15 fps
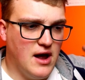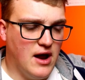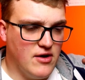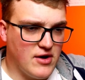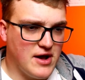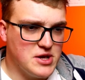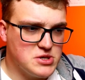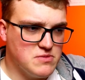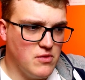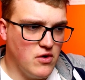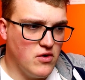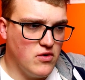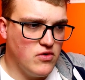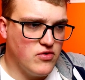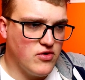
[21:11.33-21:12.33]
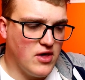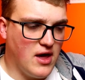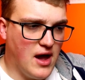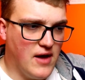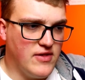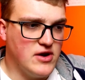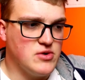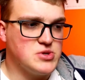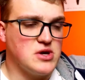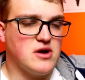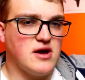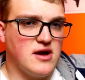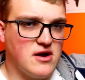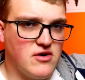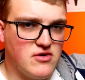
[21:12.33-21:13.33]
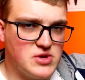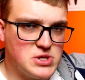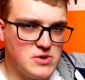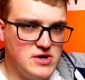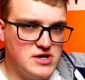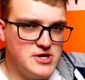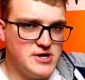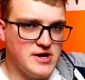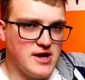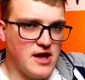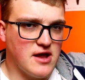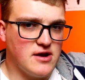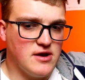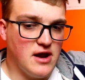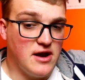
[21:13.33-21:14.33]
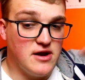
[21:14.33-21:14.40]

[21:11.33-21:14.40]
it'll get smooth and then it'll start getting screechy again